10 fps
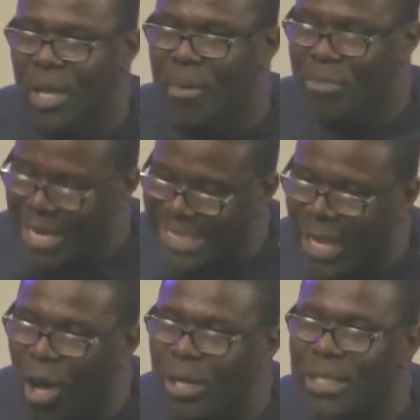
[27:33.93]
Praise
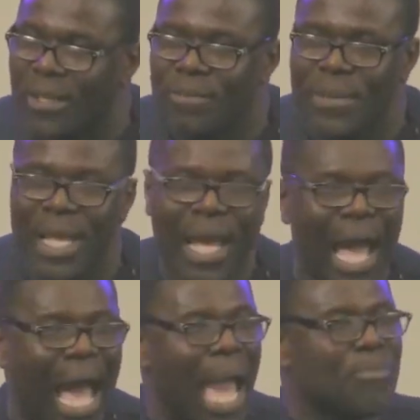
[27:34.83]
the Lord.
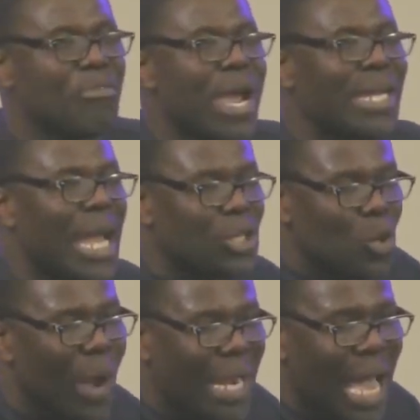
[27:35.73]
I, I pray that
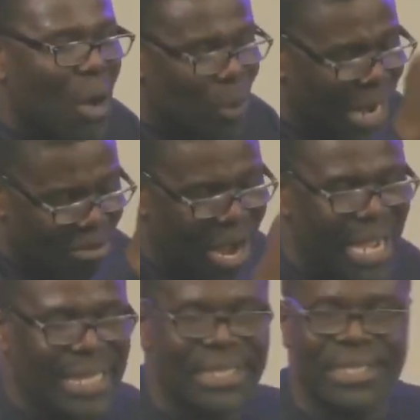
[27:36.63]
you and I will
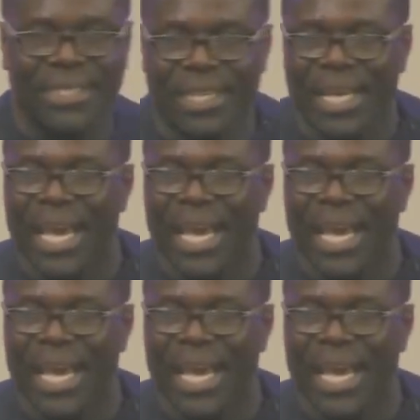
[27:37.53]
arise